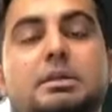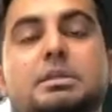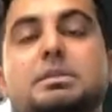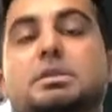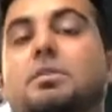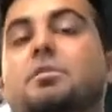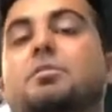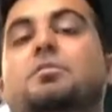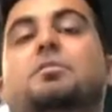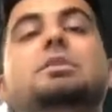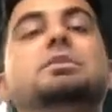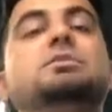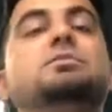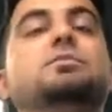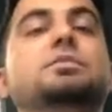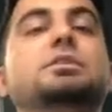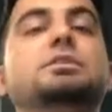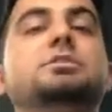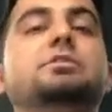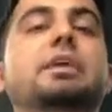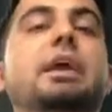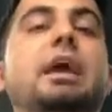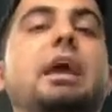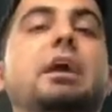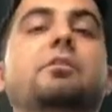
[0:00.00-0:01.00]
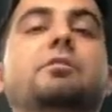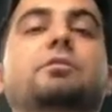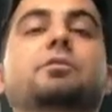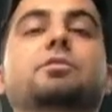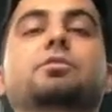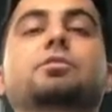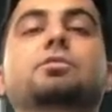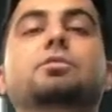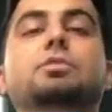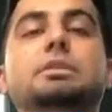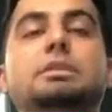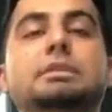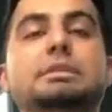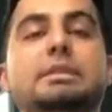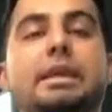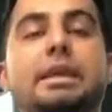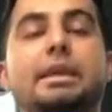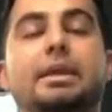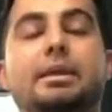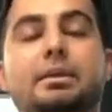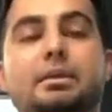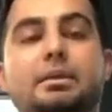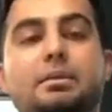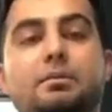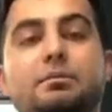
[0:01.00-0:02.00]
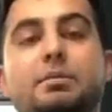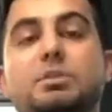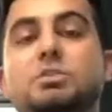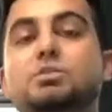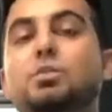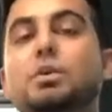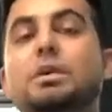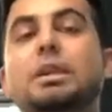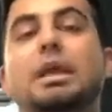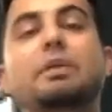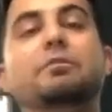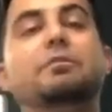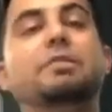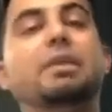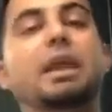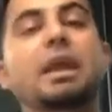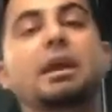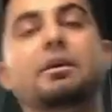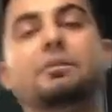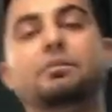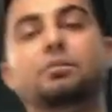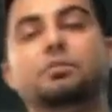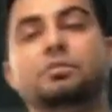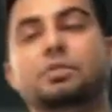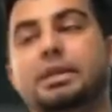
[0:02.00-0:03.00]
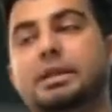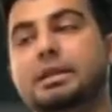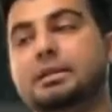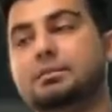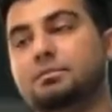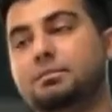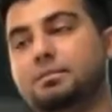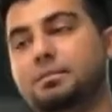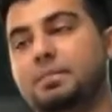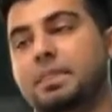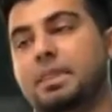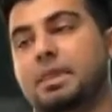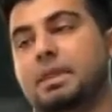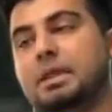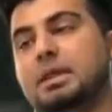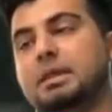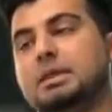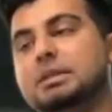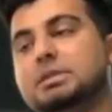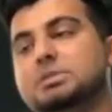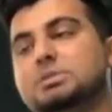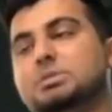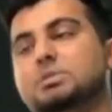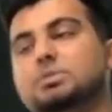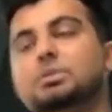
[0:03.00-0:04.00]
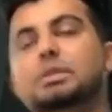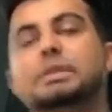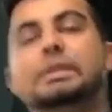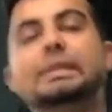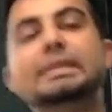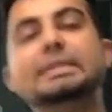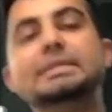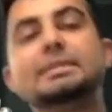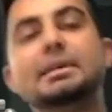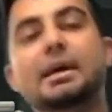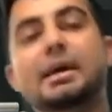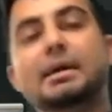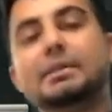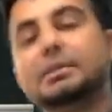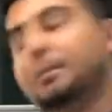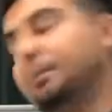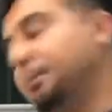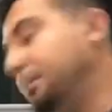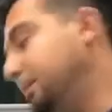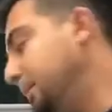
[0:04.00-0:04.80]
So which we have to take, which one we have to take. So these are the